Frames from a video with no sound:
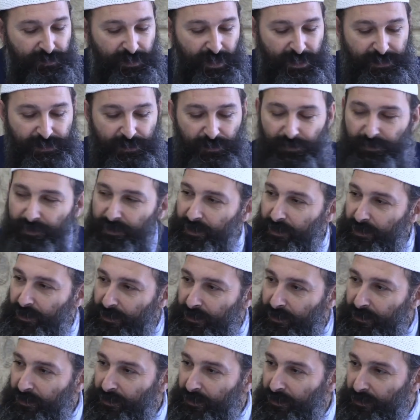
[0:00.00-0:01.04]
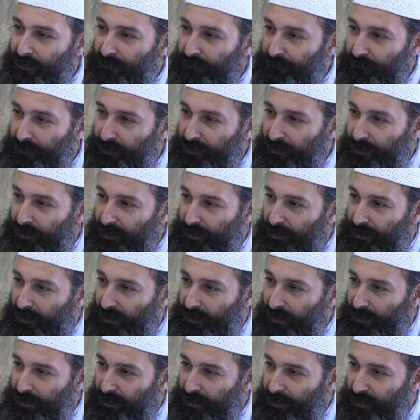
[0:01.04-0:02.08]
that's going to
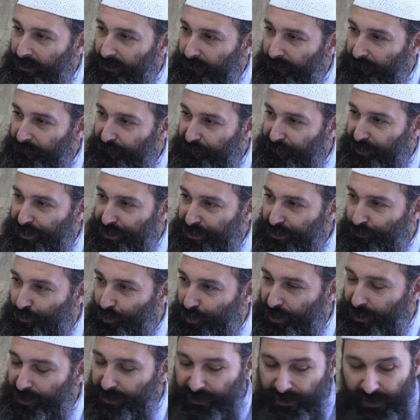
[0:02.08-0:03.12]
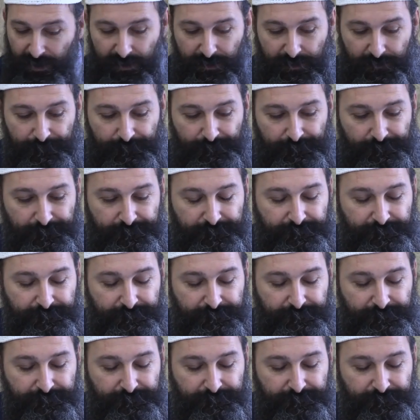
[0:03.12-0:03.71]
fix what I did?